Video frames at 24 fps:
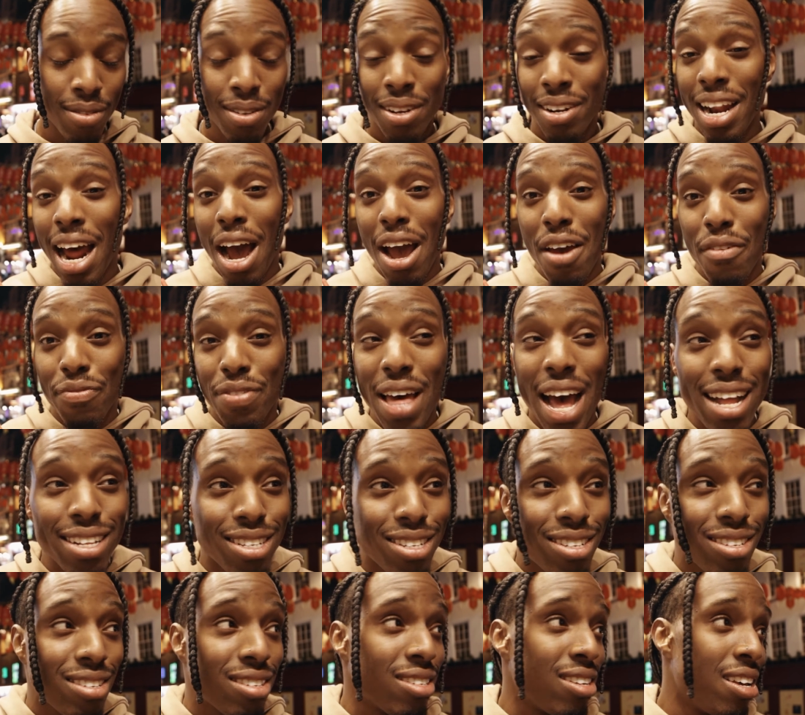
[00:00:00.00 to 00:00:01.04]
Now, if
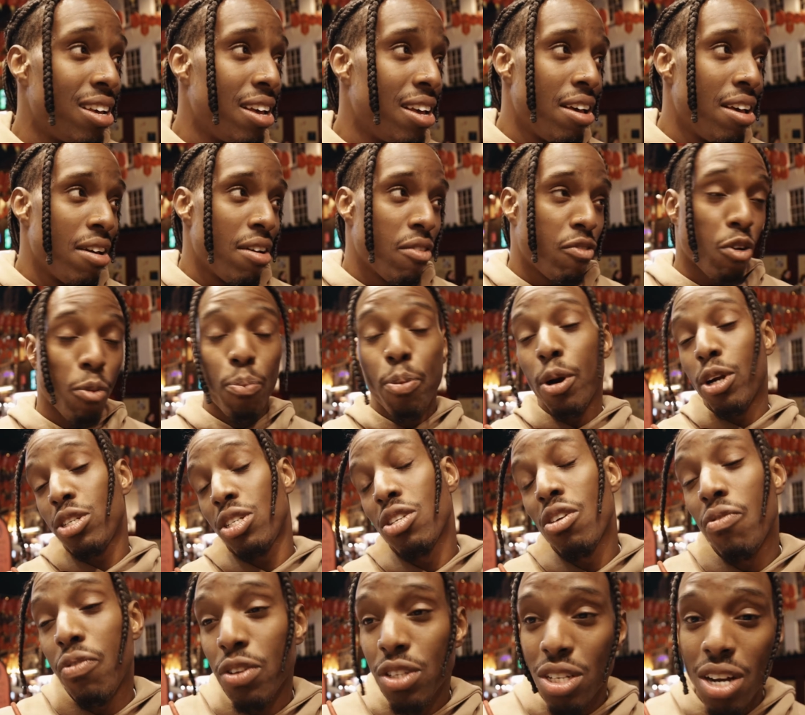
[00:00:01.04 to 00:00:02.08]
that's for
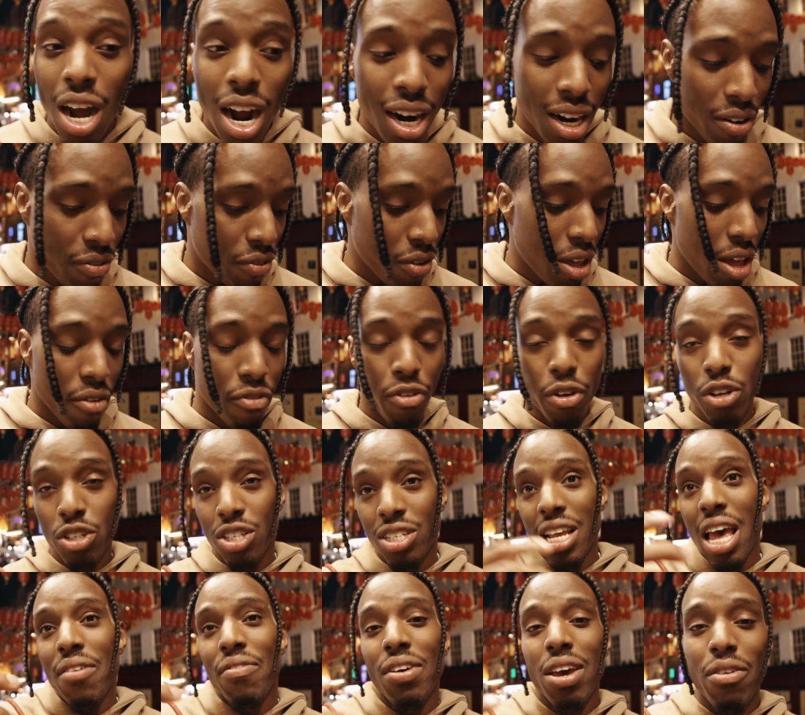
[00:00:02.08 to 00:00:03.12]
personal photography, if you're
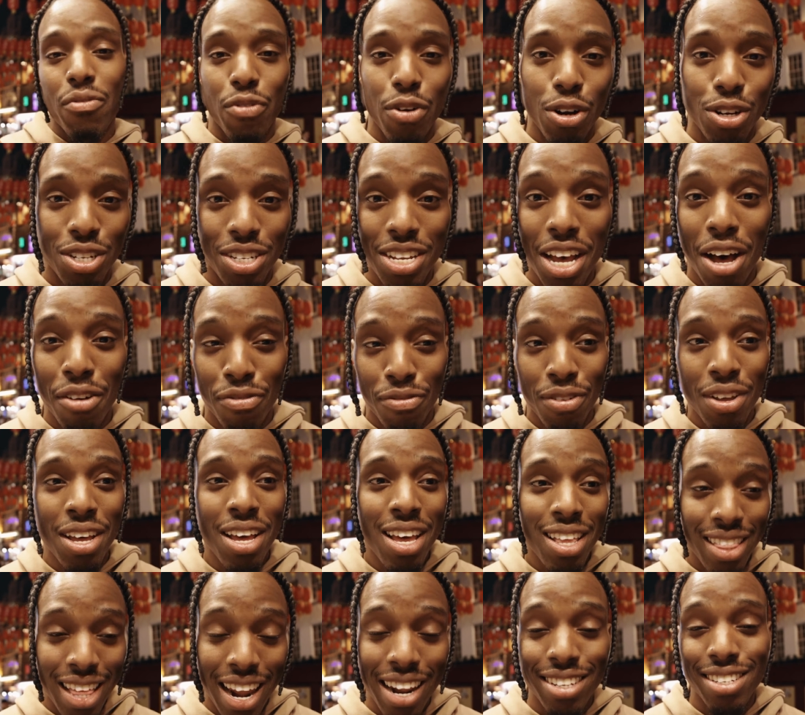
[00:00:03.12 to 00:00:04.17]
saving it for yourself,
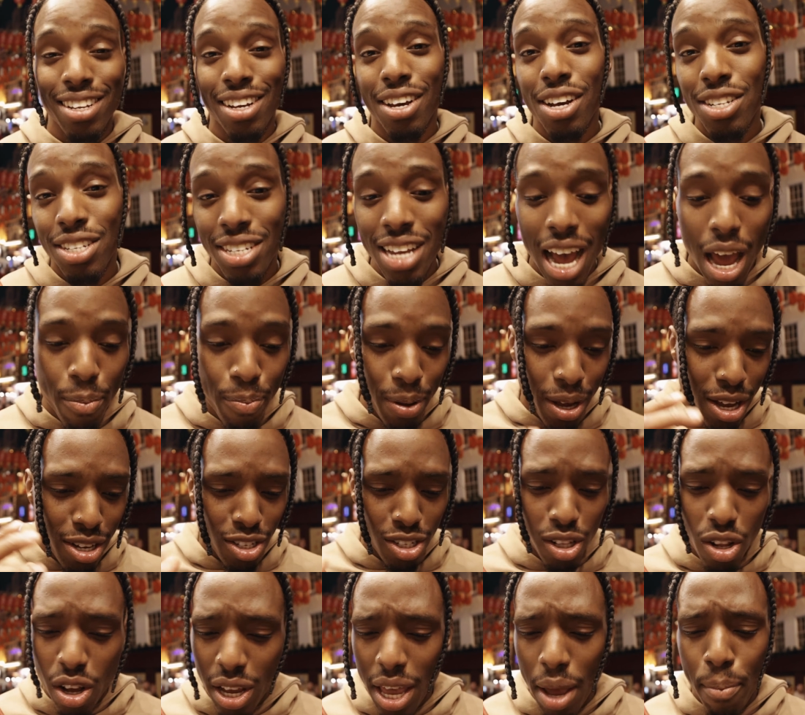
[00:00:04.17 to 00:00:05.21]
then it's a good side because
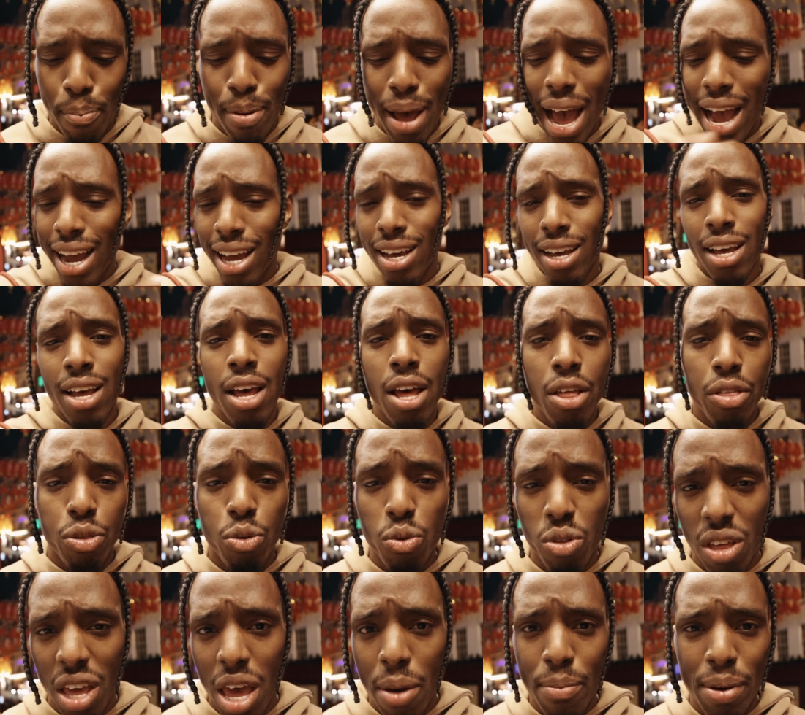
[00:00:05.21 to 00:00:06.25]
looking back through
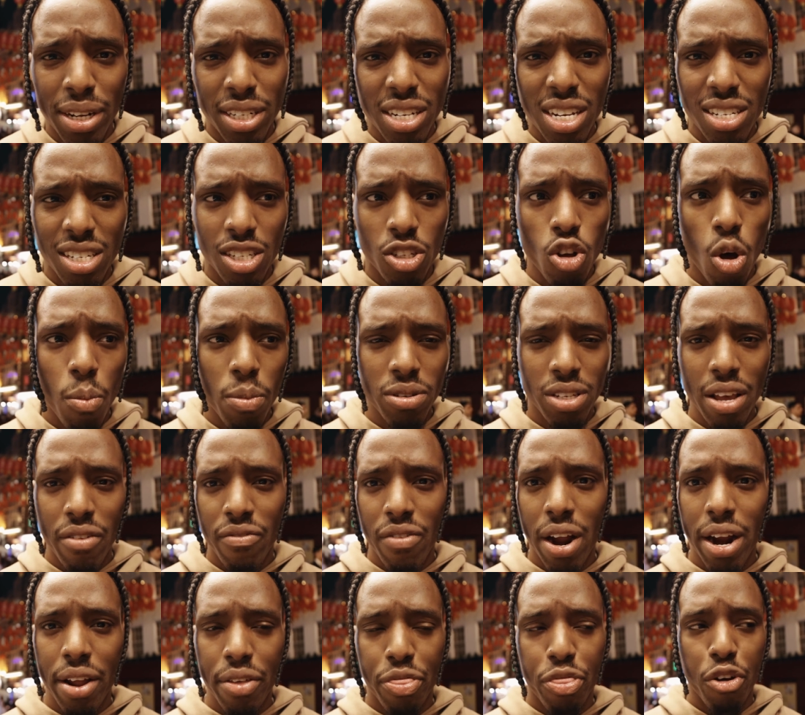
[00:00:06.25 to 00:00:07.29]
the images is almost a
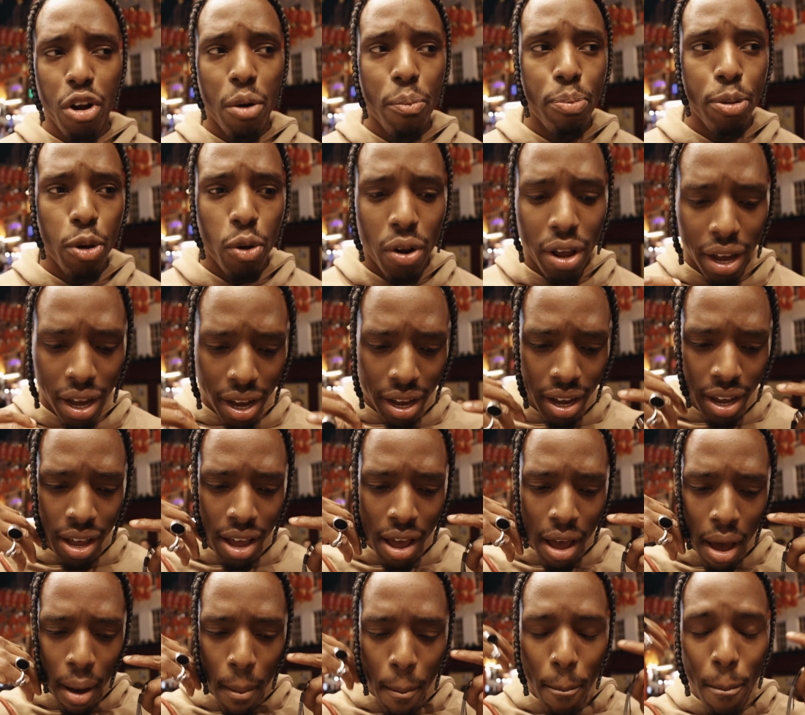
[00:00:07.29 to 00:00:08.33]
very therapeutic,
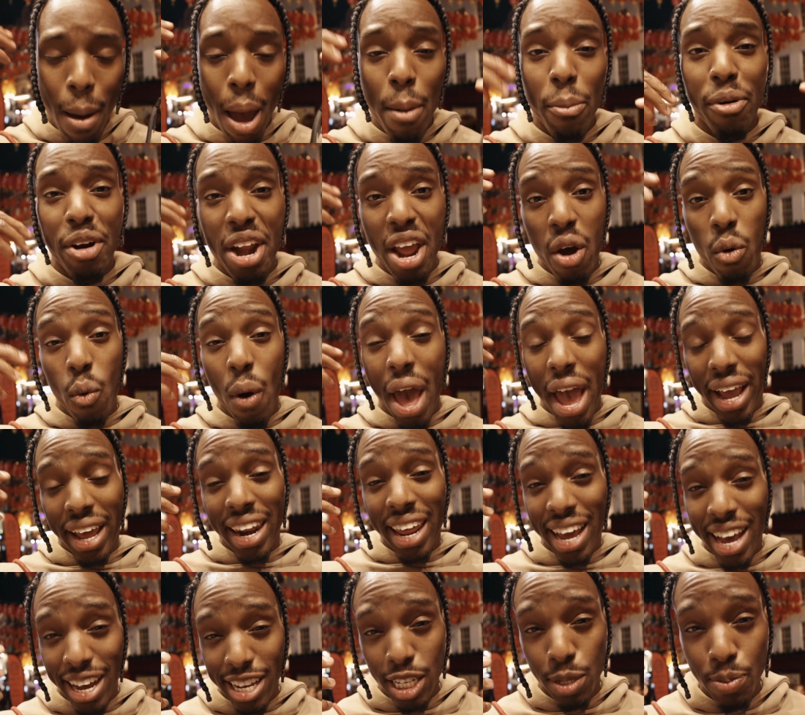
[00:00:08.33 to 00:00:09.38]
memory
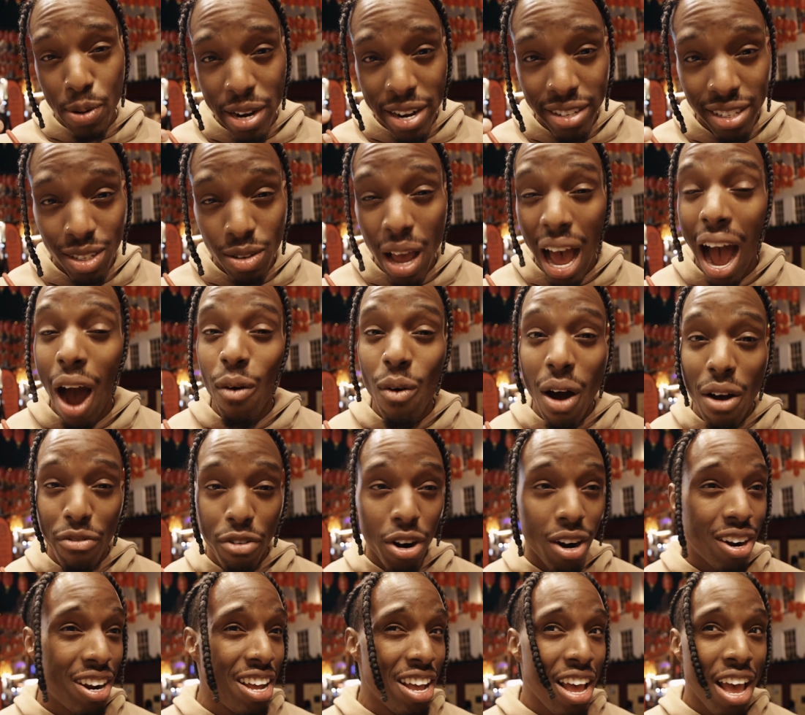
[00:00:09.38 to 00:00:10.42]
awakening experience.
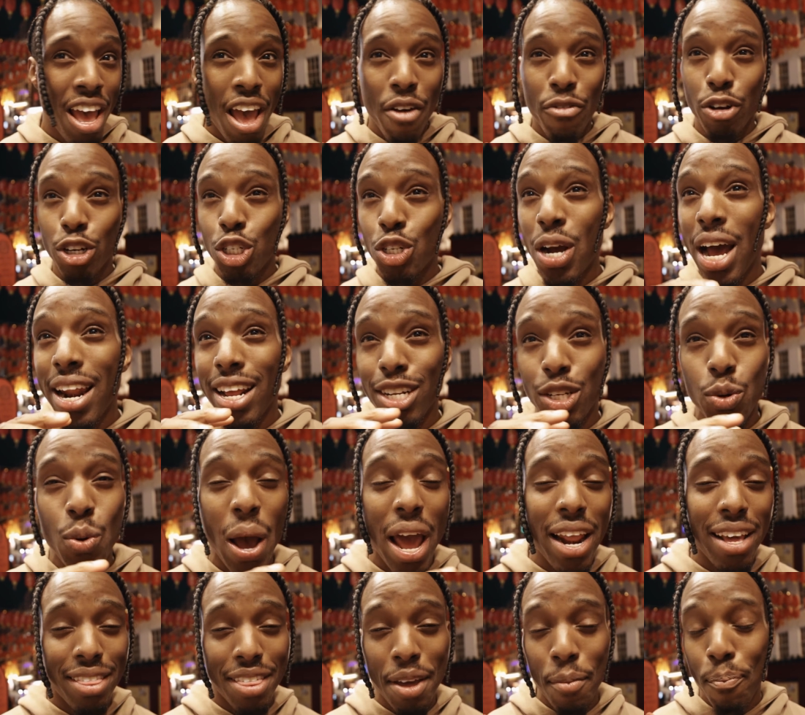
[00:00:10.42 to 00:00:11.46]
However, if you're trying to do
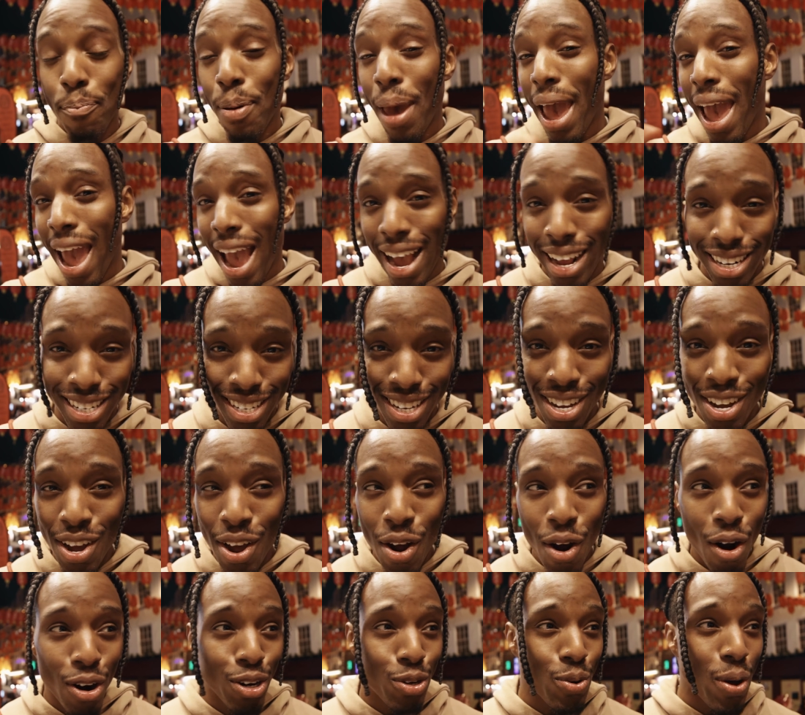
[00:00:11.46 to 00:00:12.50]
anything paid
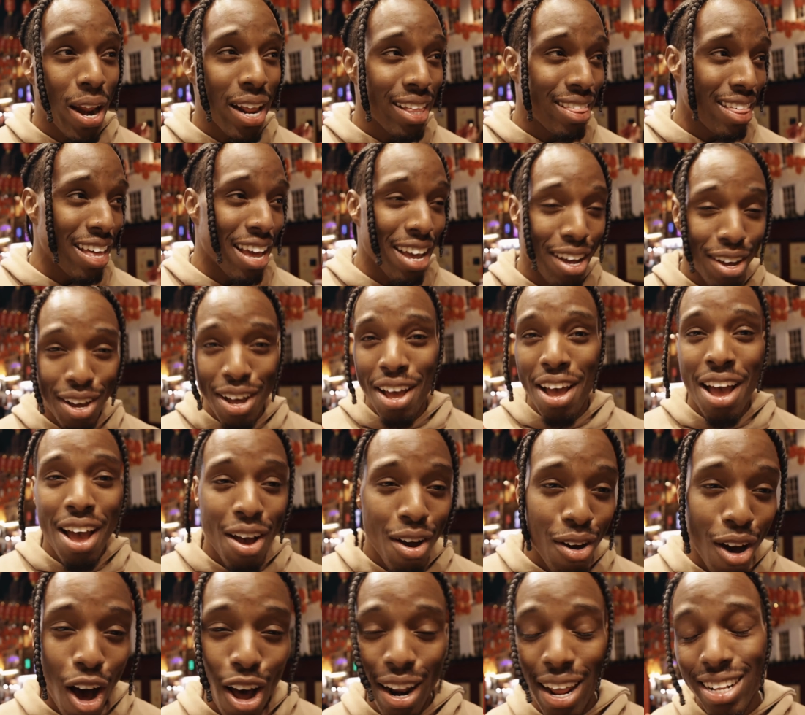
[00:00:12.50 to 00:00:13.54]
or do anything
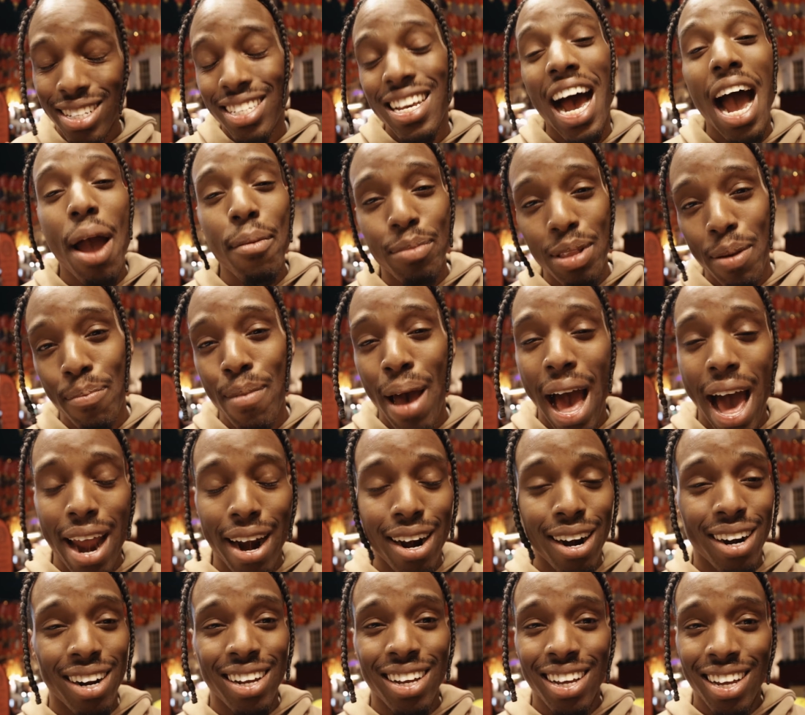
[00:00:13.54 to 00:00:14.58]
on a timely
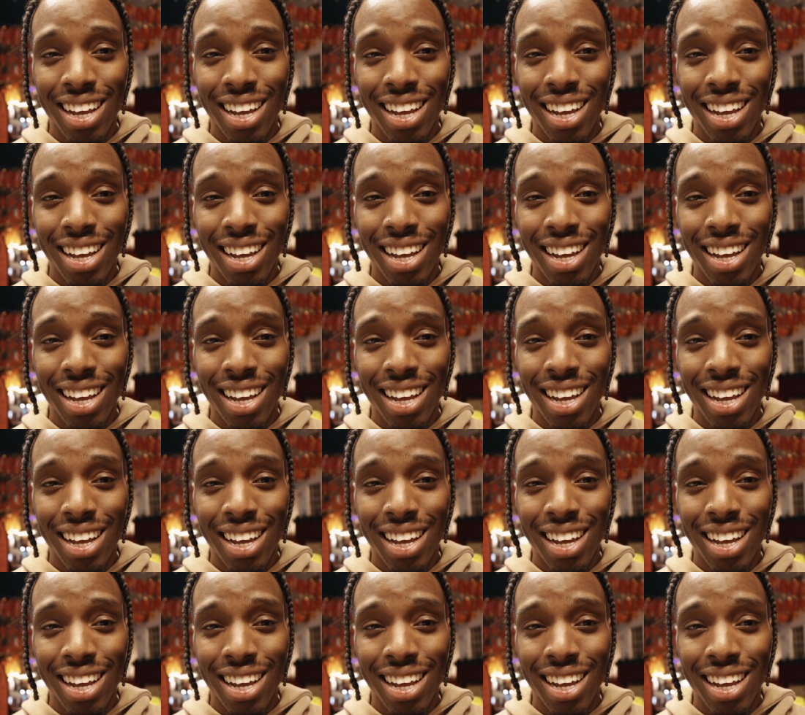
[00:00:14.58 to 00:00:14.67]
manner,